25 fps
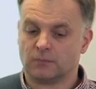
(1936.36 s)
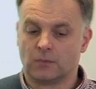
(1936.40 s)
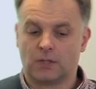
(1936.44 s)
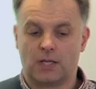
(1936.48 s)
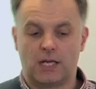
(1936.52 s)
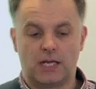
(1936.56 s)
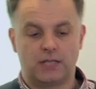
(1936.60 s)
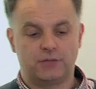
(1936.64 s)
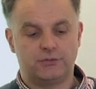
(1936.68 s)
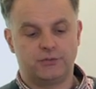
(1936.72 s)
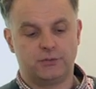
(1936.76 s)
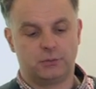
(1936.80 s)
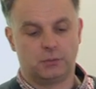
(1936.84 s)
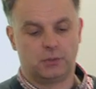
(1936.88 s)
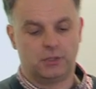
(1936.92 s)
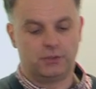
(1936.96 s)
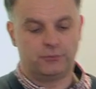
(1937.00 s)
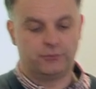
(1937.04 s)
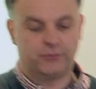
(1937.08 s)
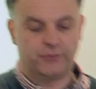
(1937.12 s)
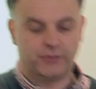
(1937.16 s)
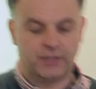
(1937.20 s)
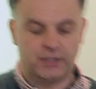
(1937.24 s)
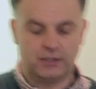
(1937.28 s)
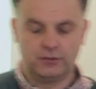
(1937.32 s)
As you will have
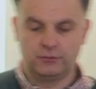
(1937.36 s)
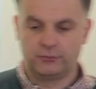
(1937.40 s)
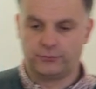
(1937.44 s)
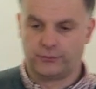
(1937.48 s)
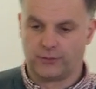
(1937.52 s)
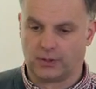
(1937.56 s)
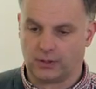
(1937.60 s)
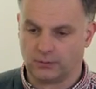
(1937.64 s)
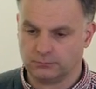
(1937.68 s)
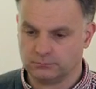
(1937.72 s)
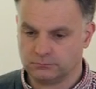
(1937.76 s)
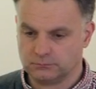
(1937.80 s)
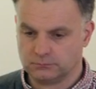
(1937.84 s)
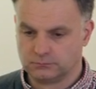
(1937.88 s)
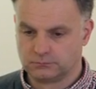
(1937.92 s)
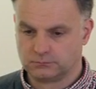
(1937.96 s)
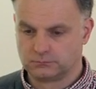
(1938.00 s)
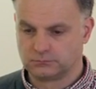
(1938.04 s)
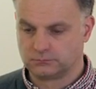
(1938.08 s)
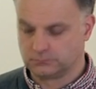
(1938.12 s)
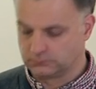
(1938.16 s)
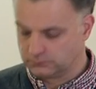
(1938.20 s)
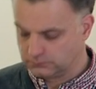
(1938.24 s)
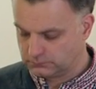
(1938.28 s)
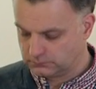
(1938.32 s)
seen from,
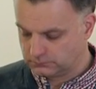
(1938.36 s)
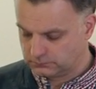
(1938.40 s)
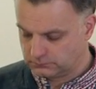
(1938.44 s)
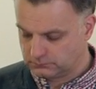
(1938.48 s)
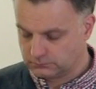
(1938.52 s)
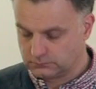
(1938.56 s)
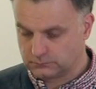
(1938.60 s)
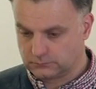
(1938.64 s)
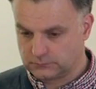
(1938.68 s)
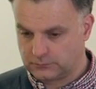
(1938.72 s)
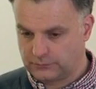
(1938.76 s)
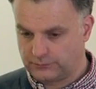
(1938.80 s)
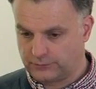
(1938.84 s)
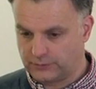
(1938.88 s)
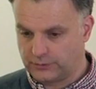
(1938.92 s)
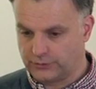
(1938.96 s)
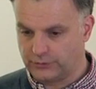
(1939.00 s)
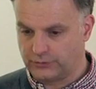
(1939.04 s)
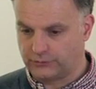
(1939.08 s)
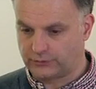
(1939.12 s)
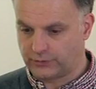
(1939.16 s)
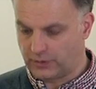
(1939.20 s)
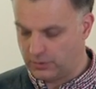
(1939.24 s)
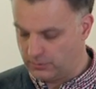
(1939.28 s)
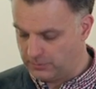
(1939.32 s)
if I
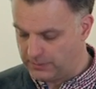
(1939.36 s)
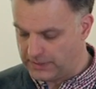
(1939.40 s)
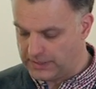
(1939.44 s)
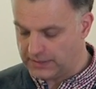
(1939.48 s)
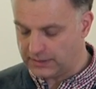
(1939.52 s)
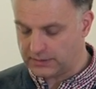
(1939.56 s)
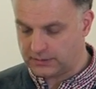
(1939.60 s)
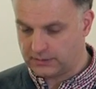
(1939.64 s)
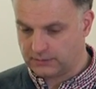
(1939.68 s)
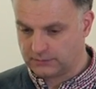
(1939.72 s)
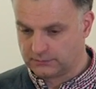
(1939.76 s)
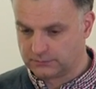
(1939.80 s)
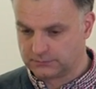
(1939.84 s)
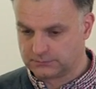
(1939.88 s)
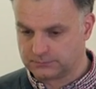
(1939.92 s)
just go back,